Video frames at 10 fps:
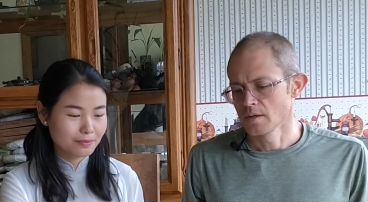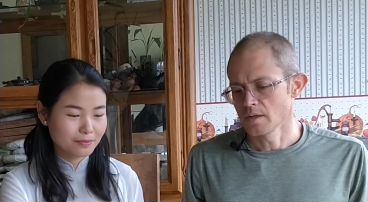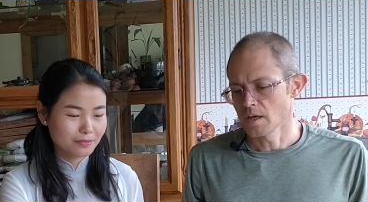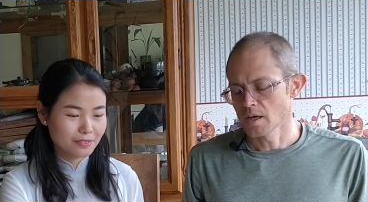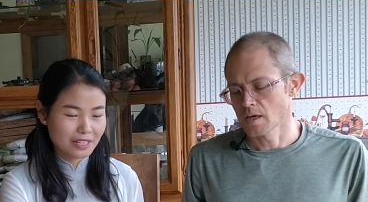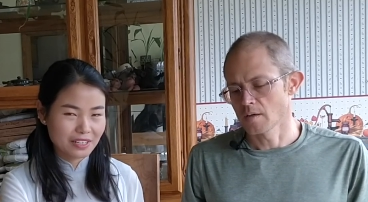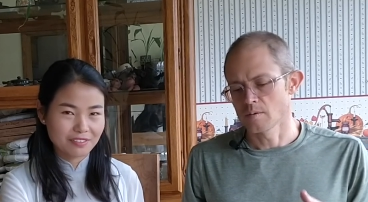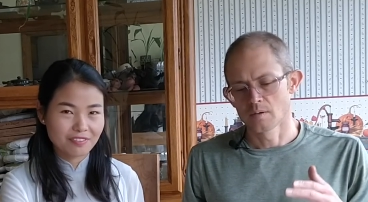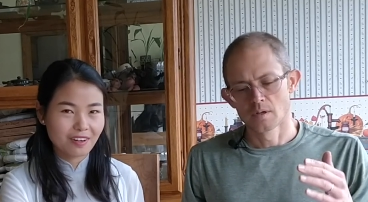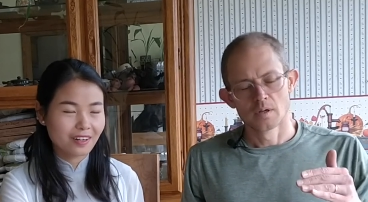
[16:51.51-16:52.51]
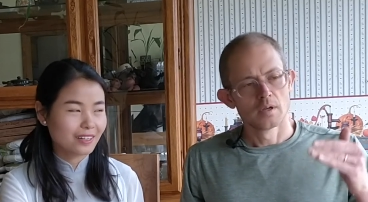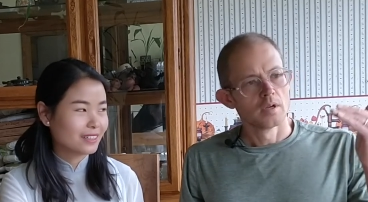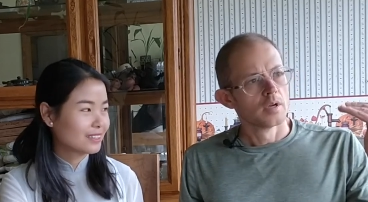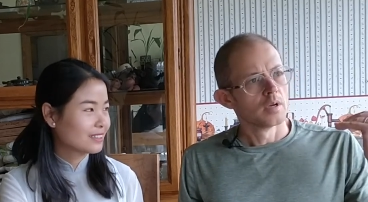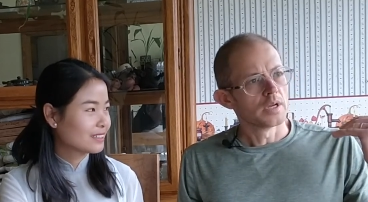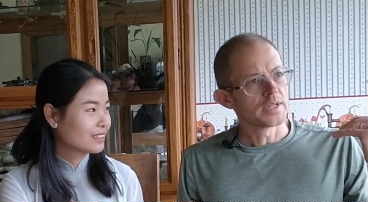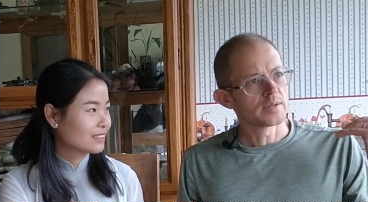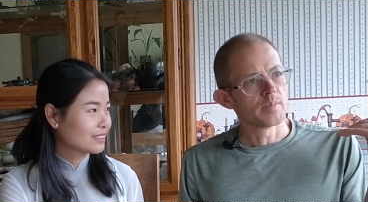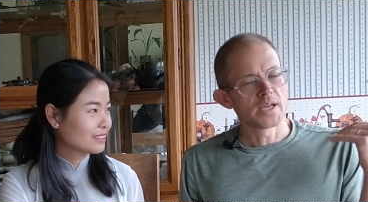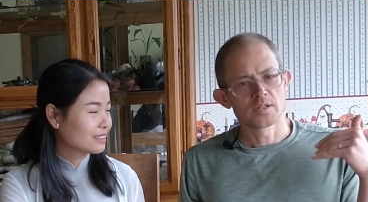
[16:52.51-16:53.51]
Speaker 1: Yeah, and far. It's
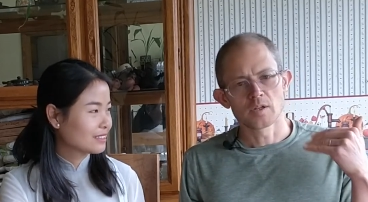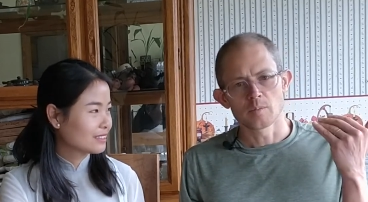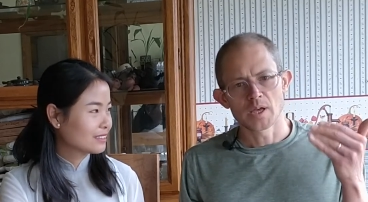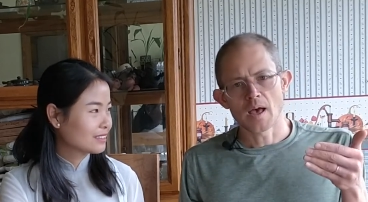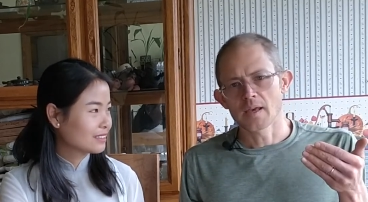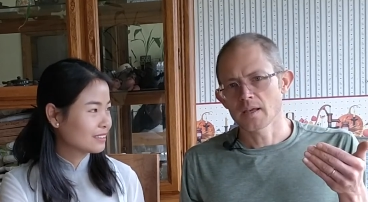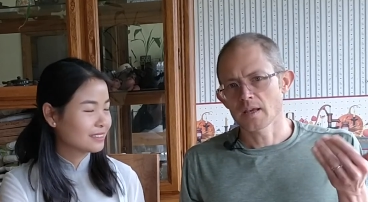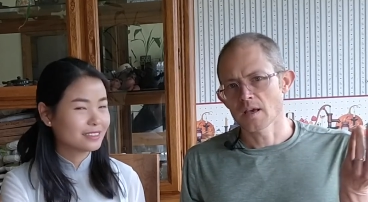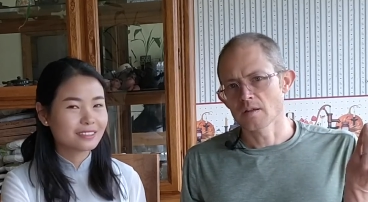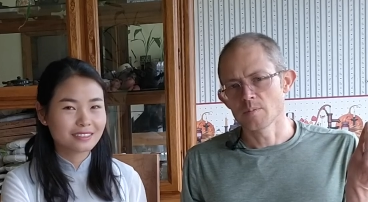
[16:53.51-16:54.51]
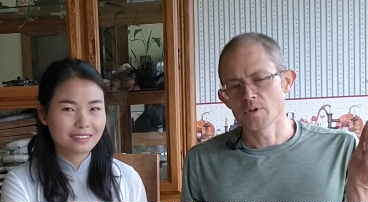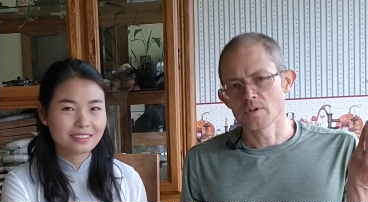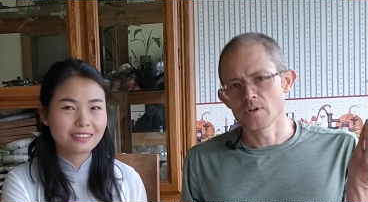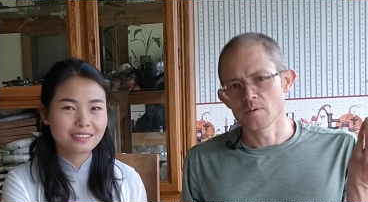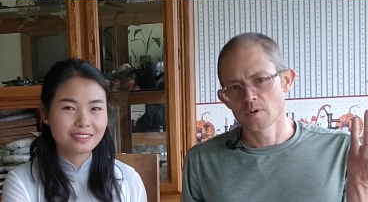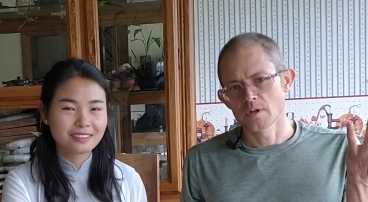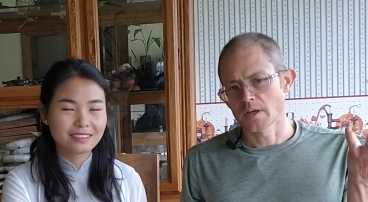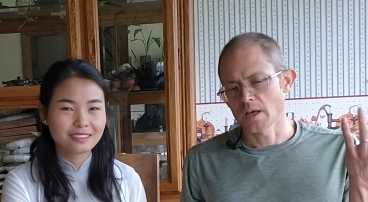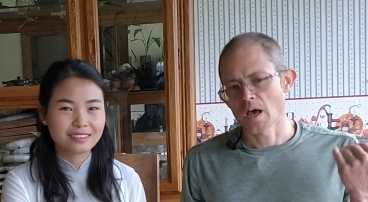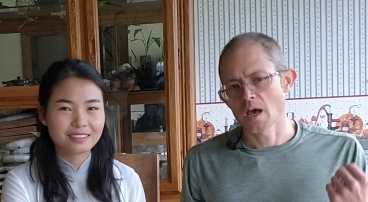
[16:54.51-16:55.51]
amazing. You'll be hiking out in the middle of nowhere,
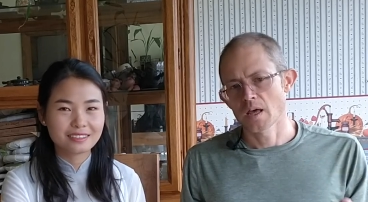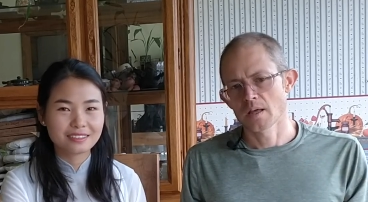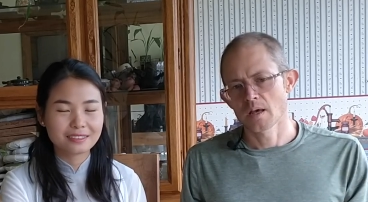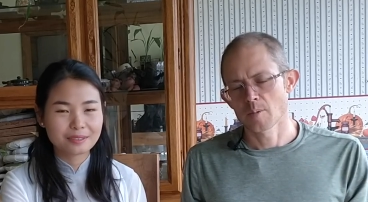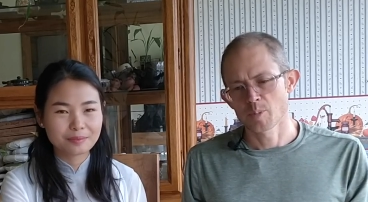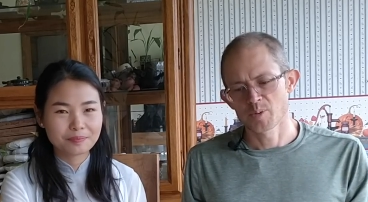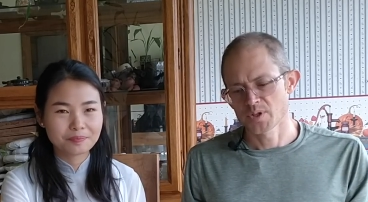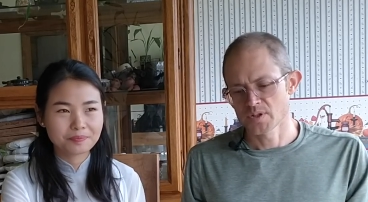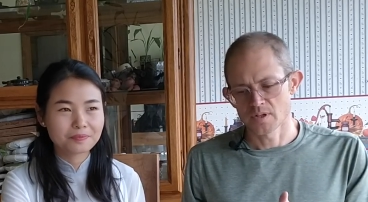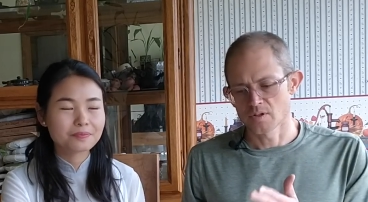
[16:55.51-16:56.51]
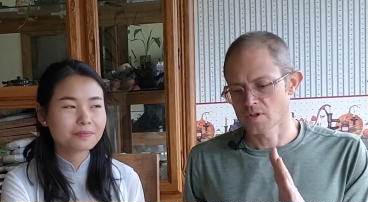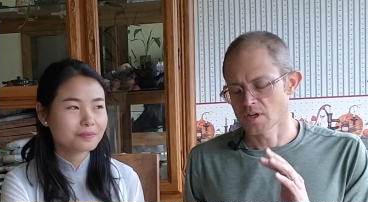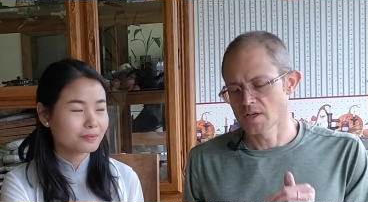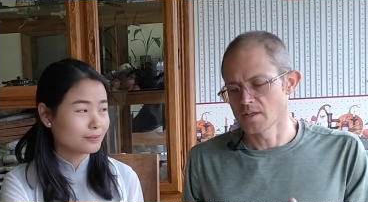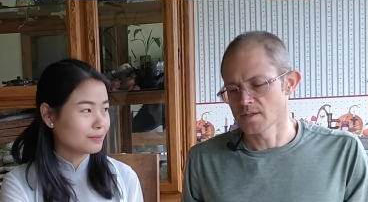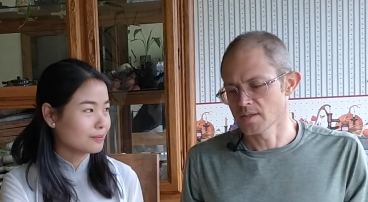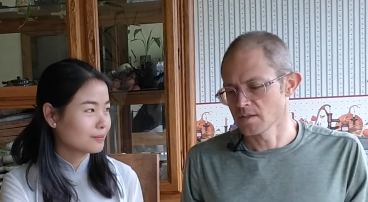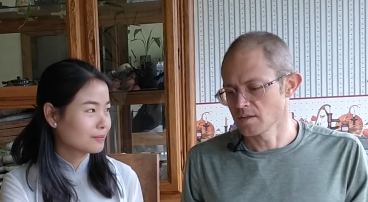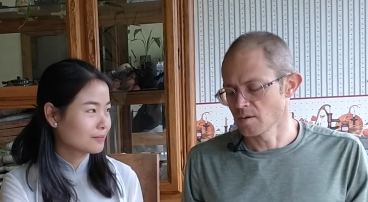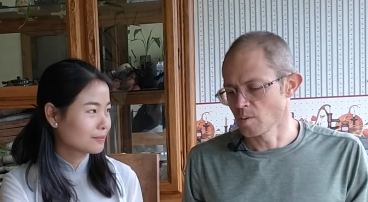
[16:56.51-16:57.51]
like high up, just on trails,
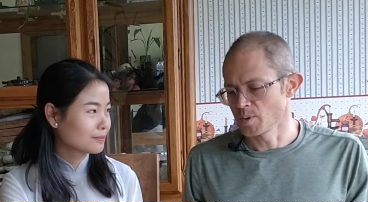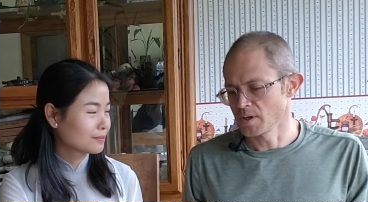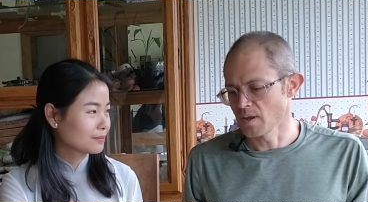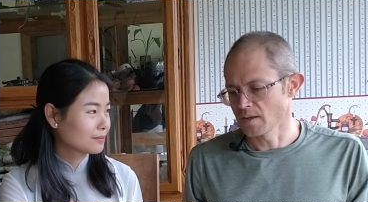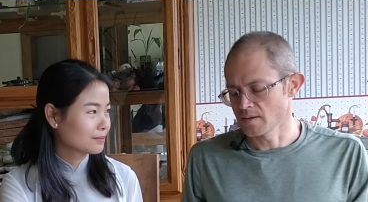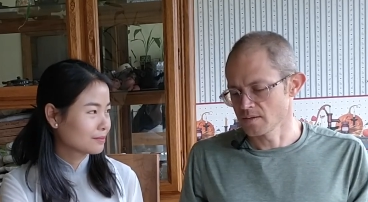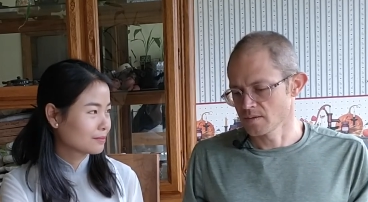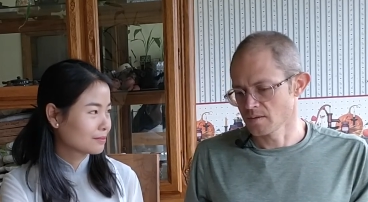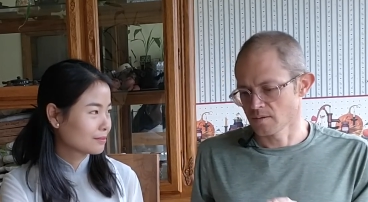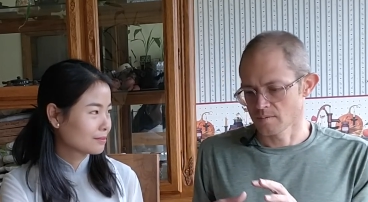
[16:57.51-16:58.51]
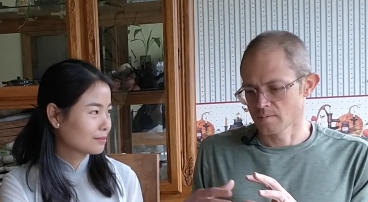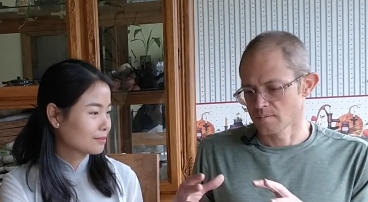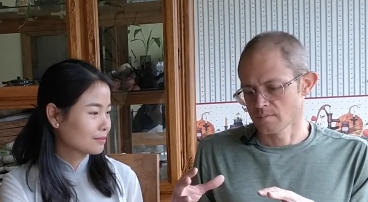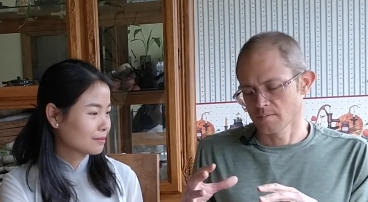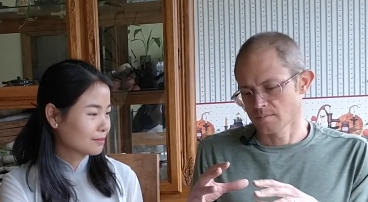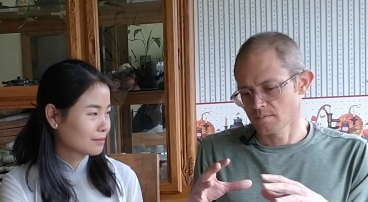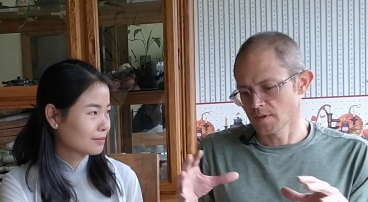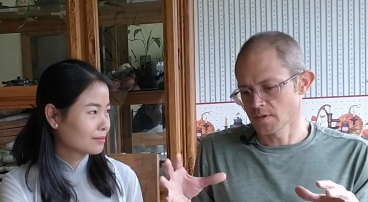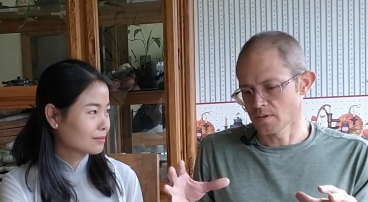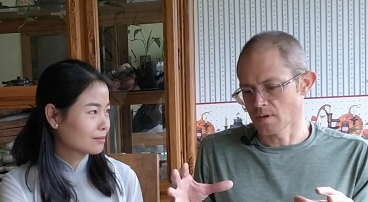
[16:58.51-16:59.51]
and there will be like these little,
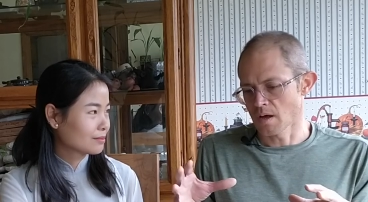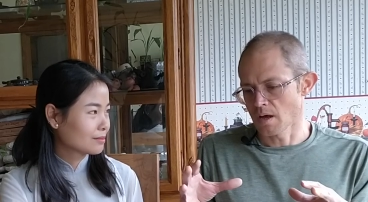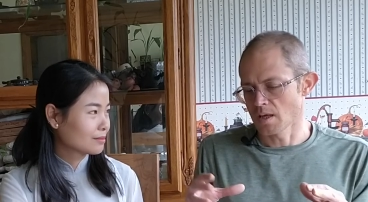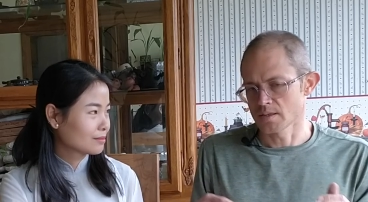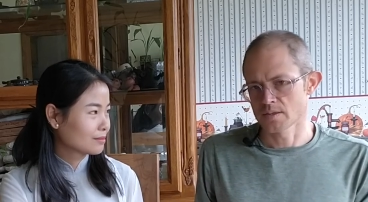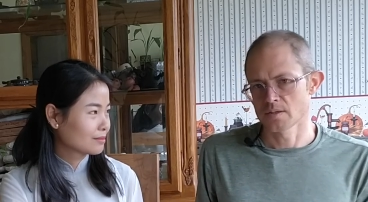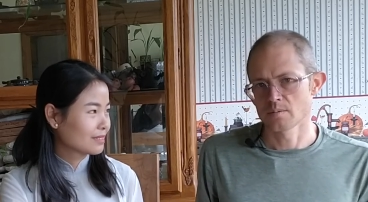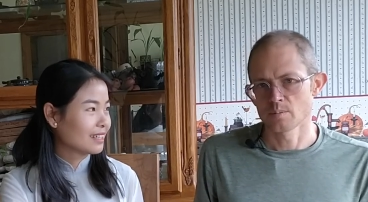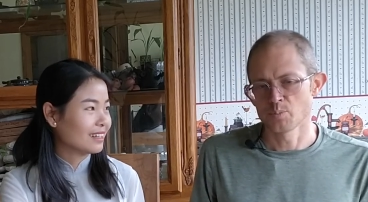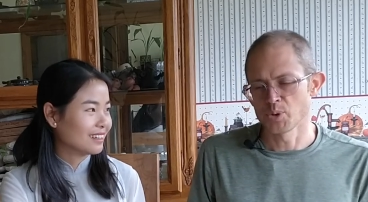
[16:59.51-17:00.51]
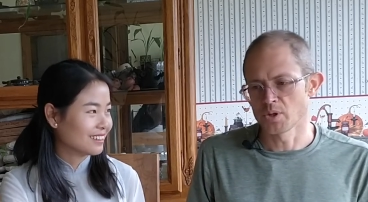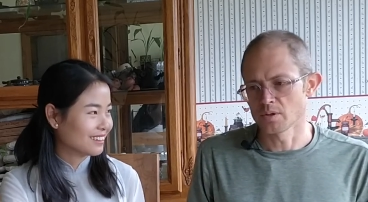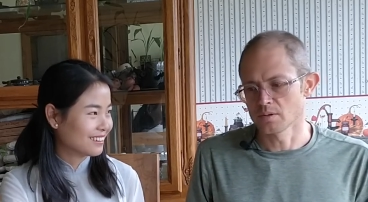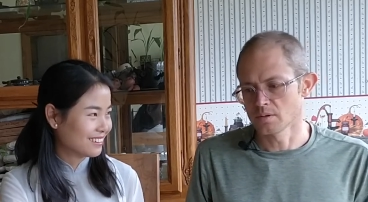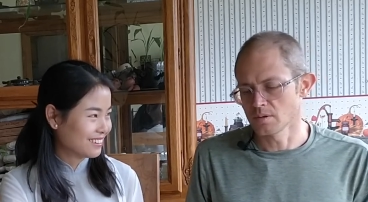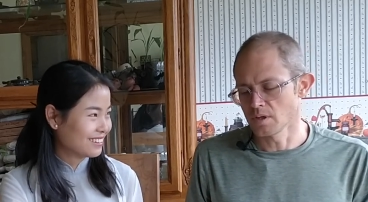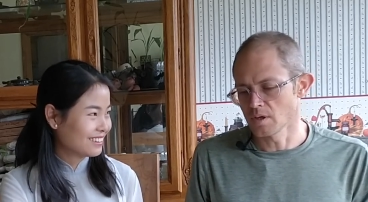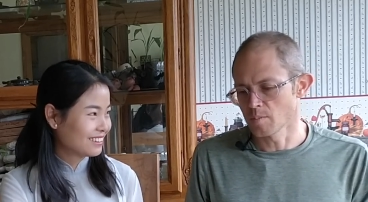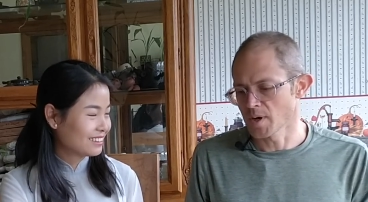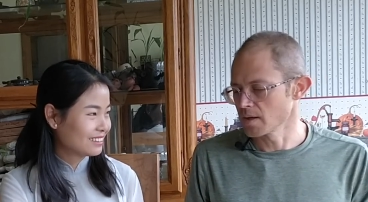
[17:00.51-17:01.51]
these little huts yeah. built, you
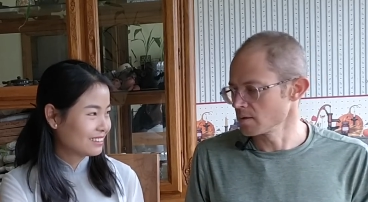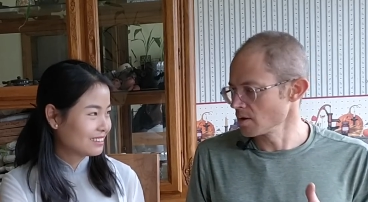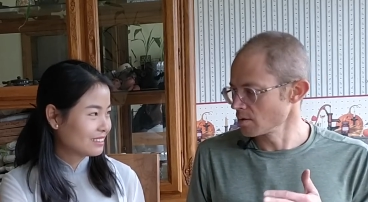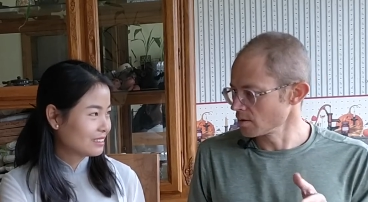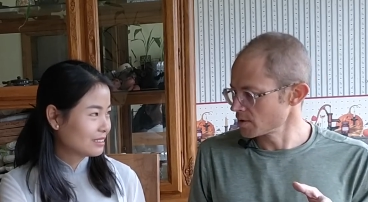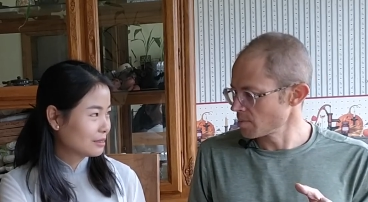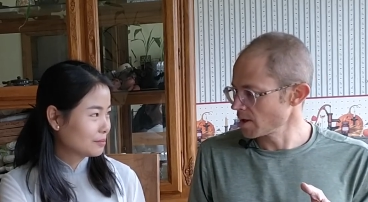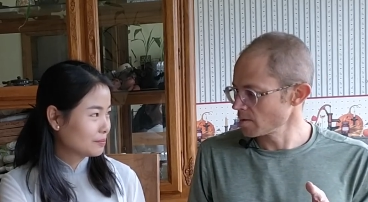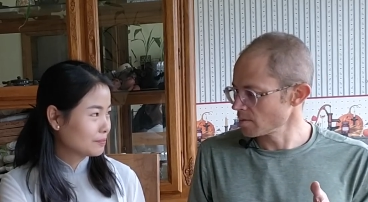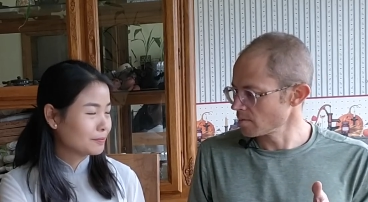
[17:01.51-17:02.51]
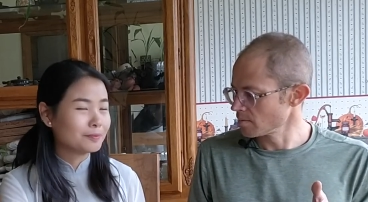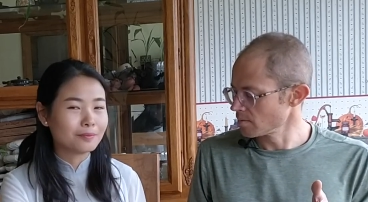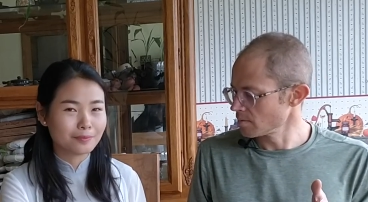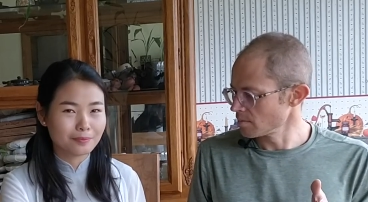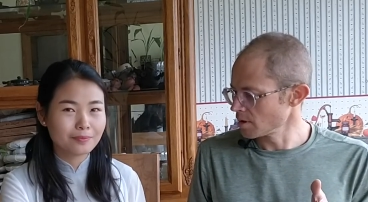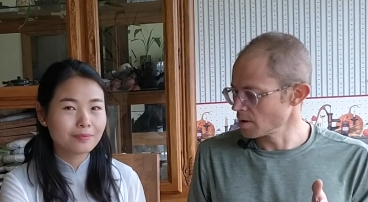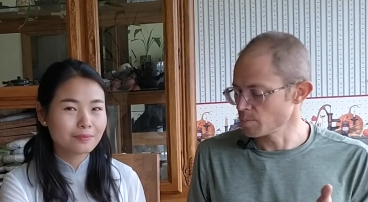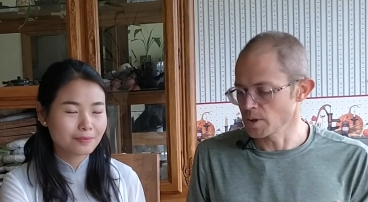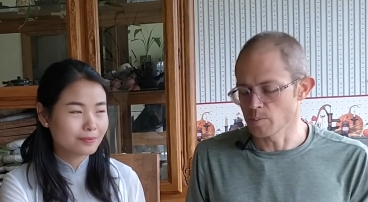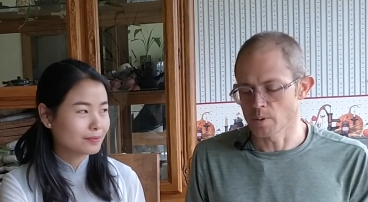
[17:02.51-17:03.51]
know, by the local Tibetan mm-hmm. uh,
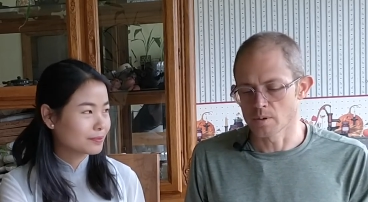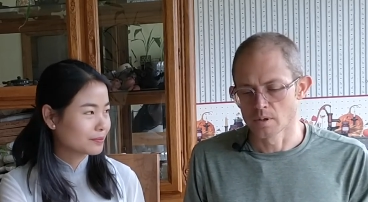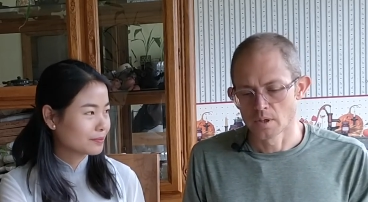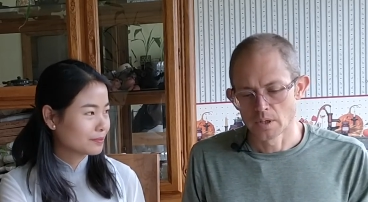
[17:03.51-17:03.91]
people.